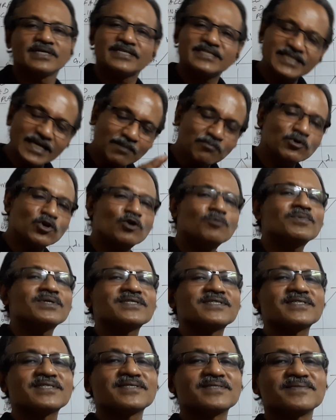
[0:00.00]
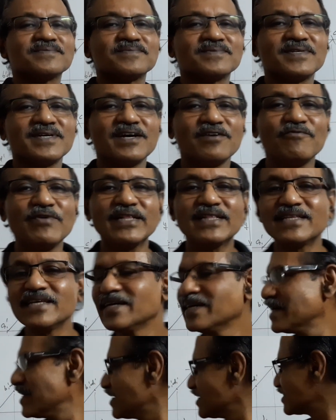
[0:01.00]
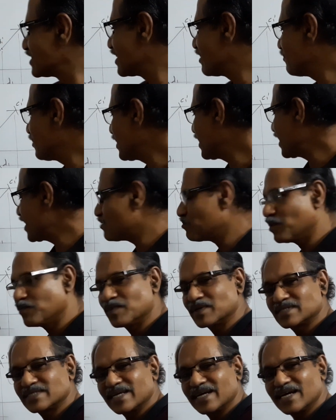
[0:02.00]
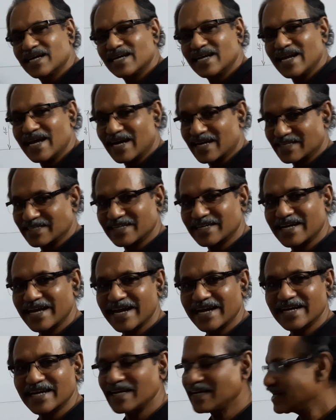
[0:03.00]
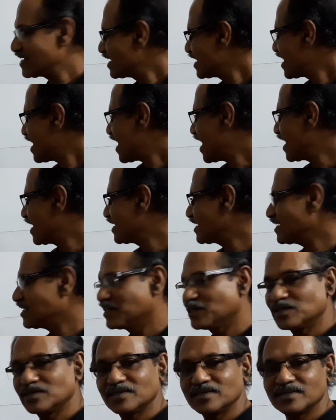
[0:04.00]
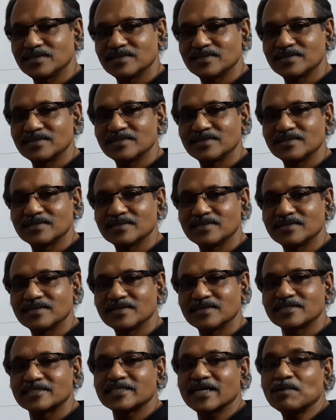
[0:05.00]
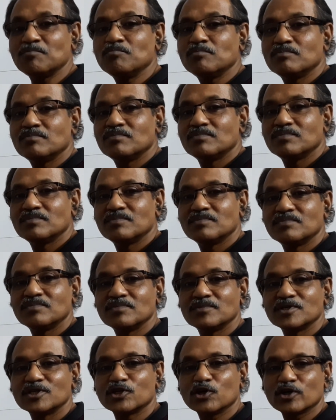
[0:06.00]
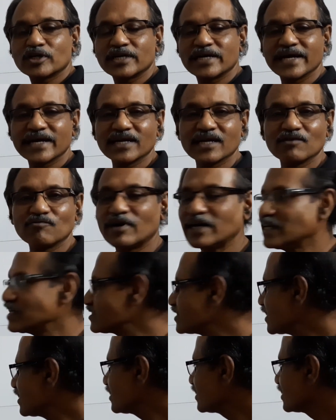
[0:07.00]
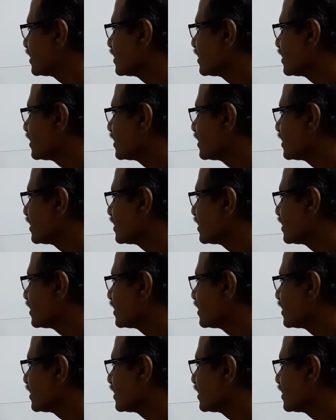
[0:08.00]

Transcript: Some rhombus with 70 mm as the larger diagonal and some shorter diagonal. What is that?